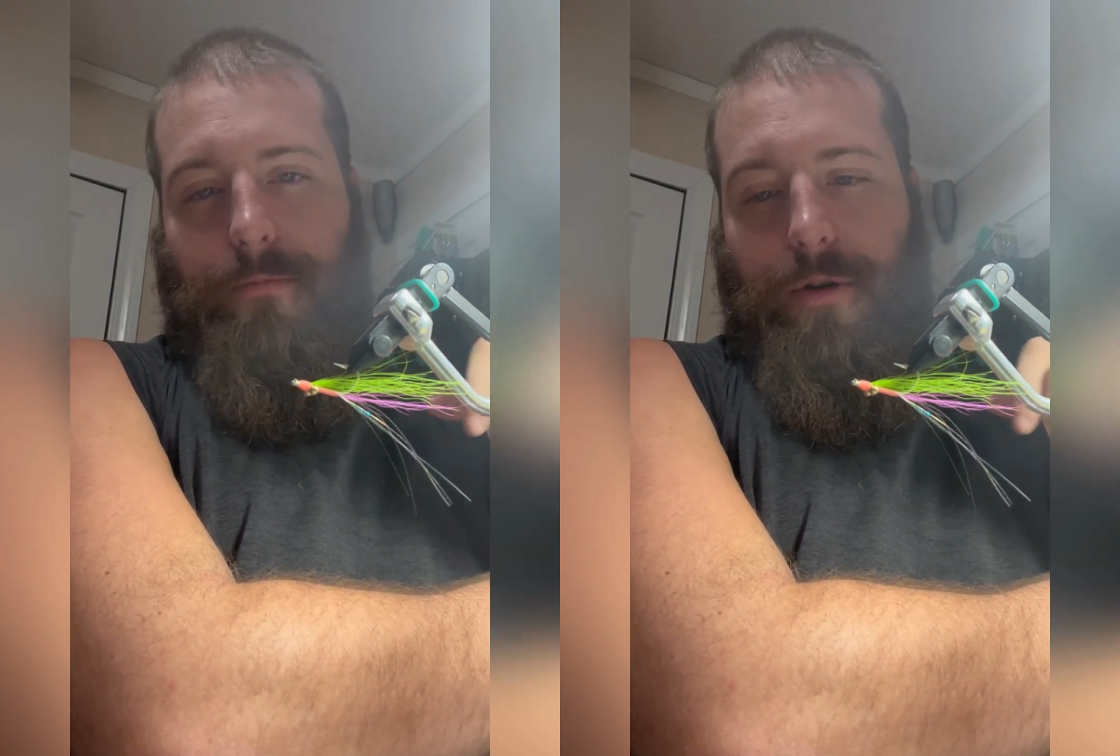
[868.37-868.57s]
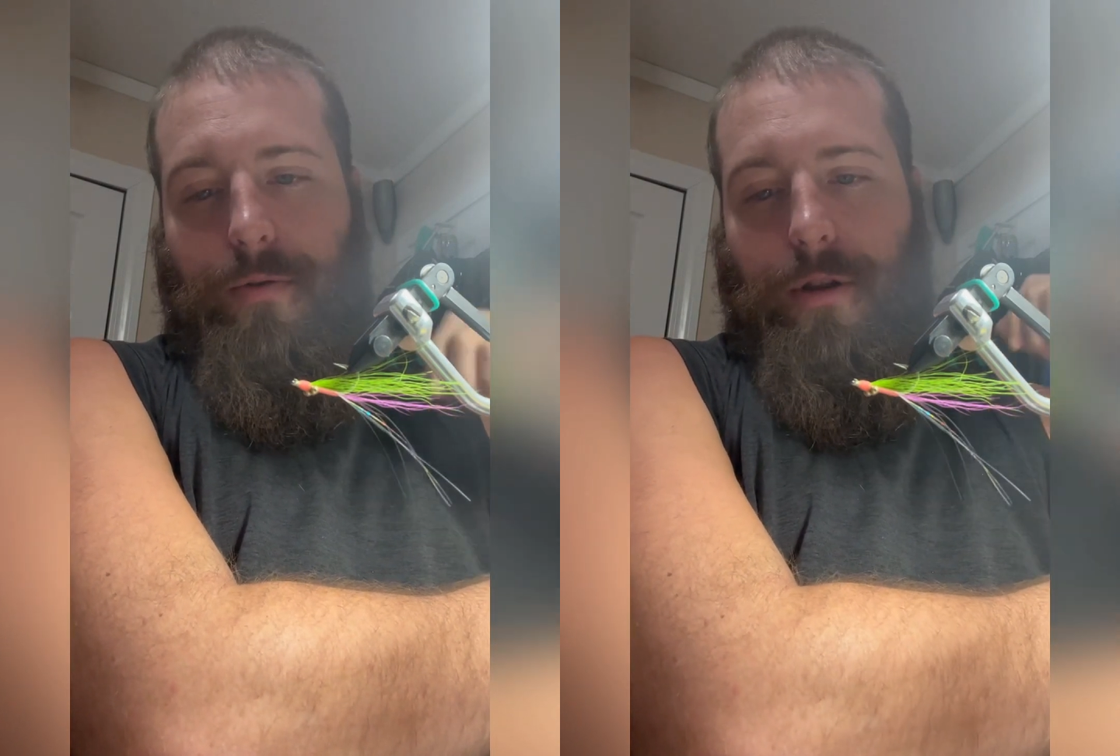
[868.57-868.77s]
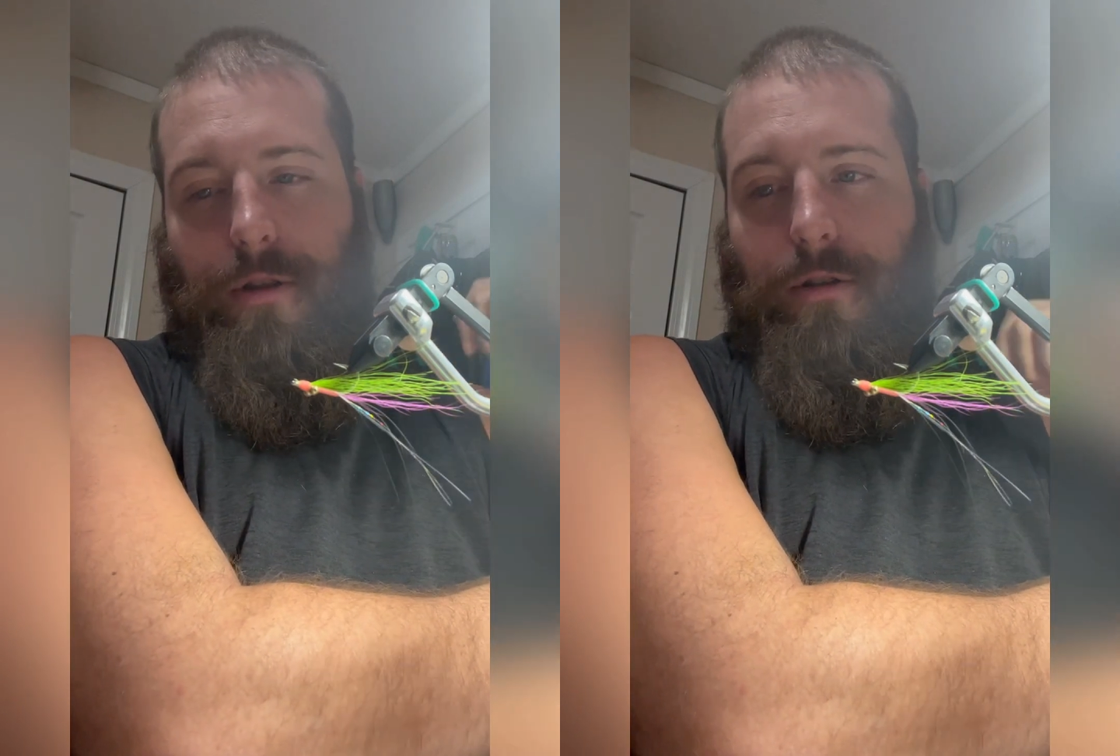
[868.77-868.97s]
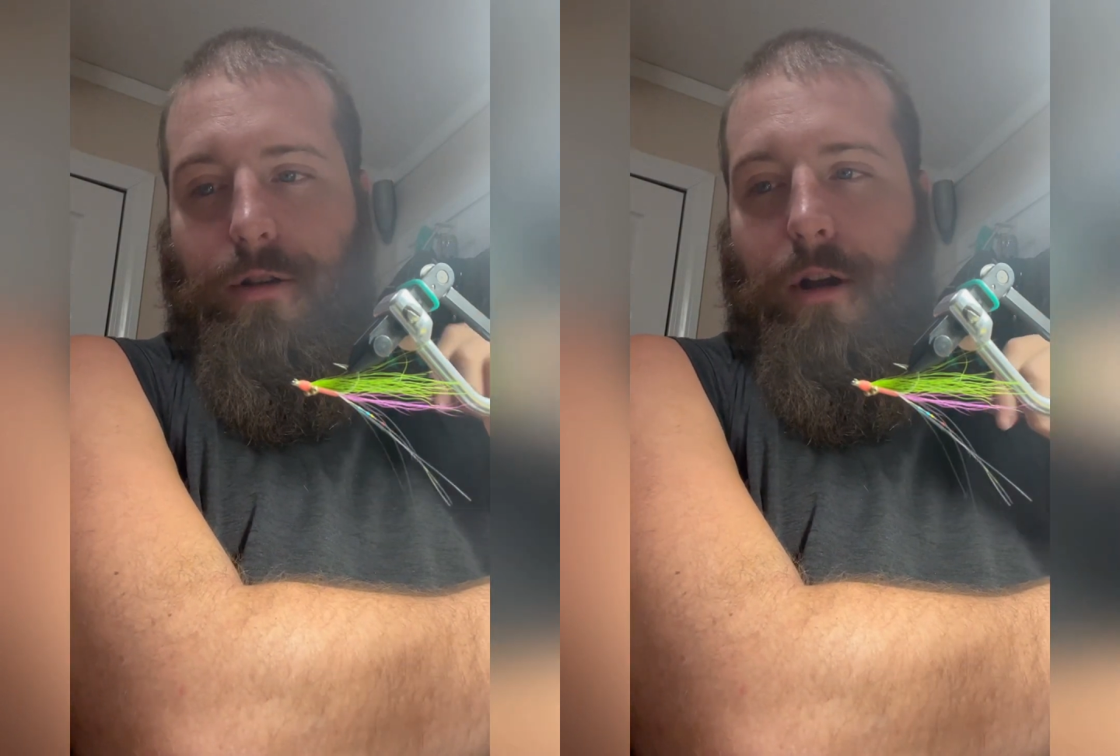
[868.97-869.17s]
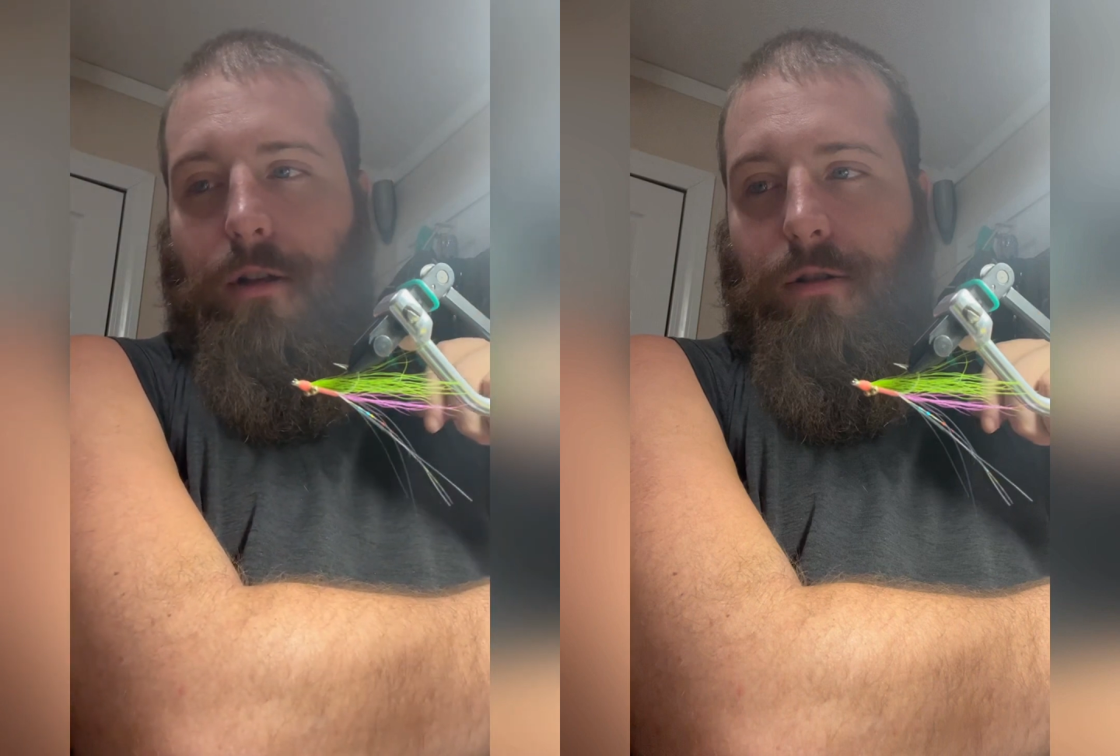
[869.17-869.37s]
doing in this
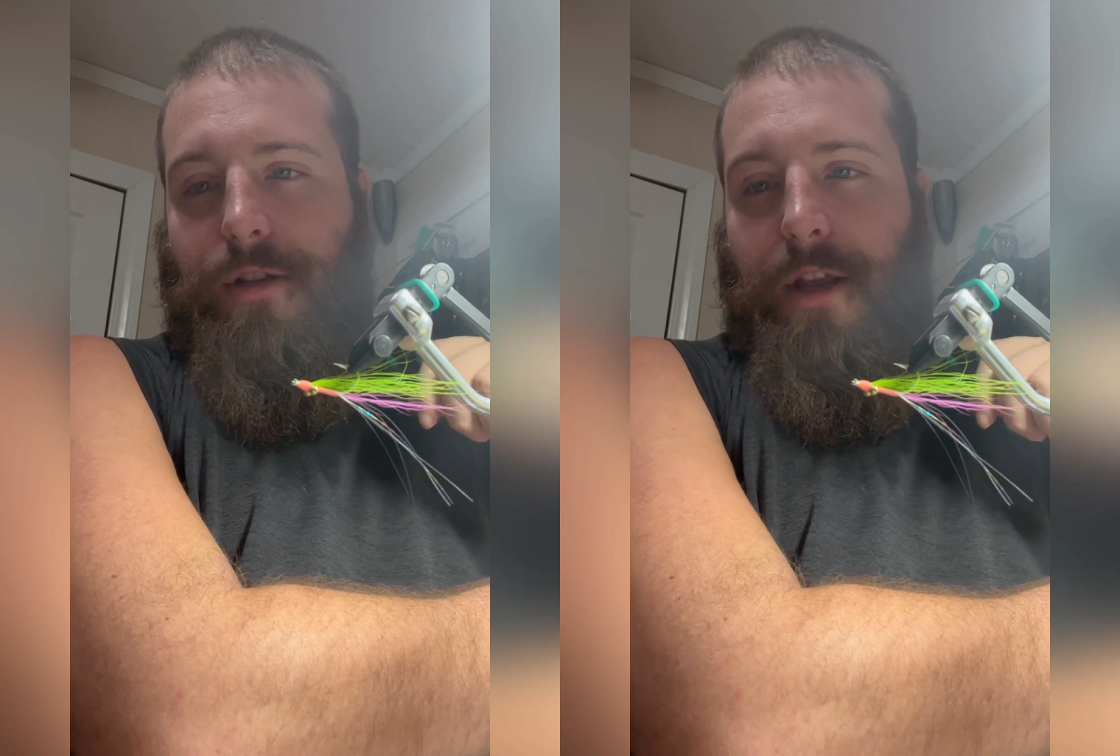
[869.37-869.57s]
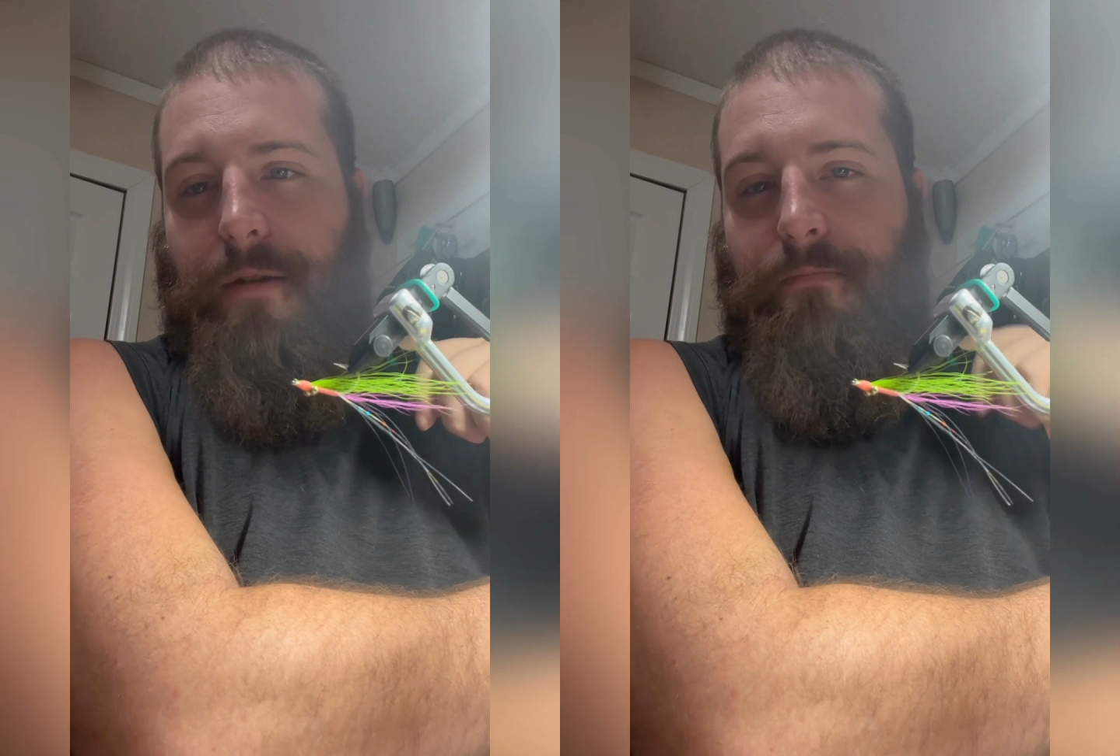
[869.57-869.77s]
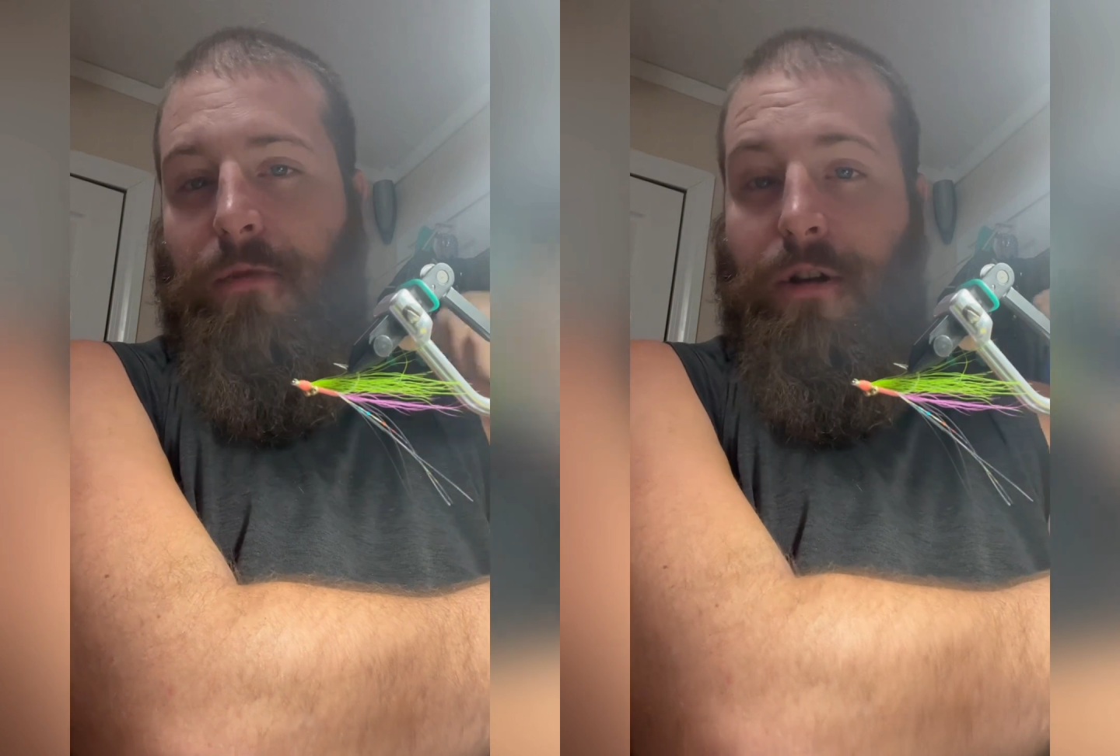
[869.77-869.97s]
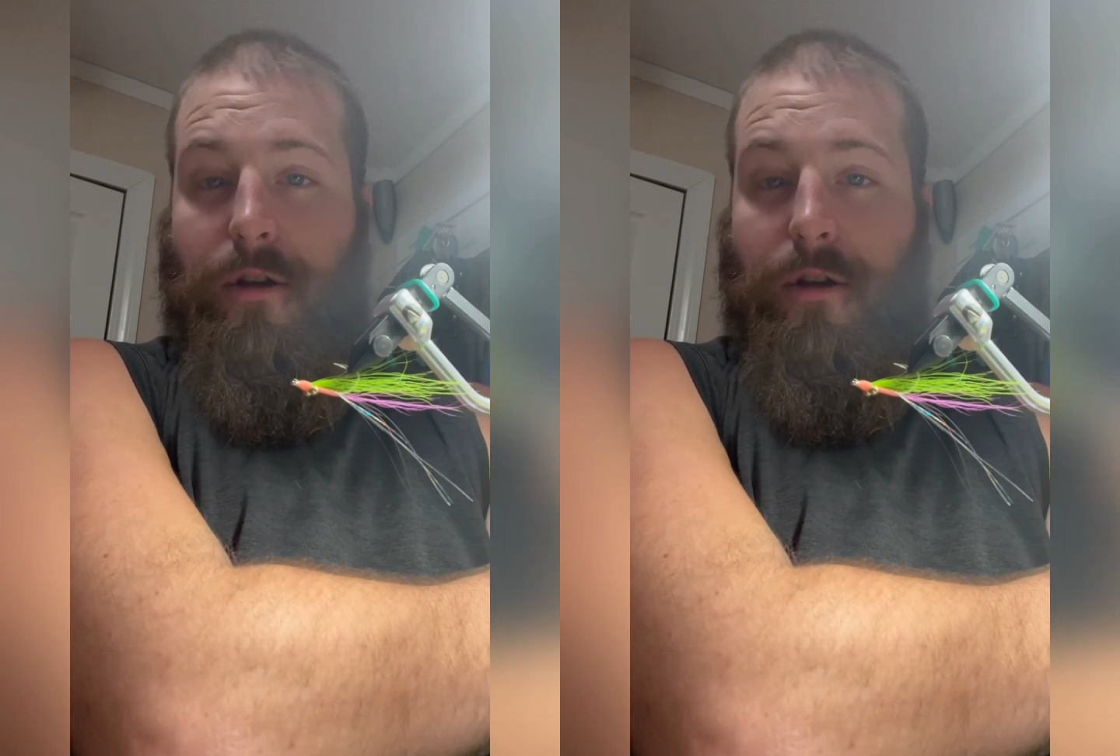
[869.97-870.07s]
color scheme,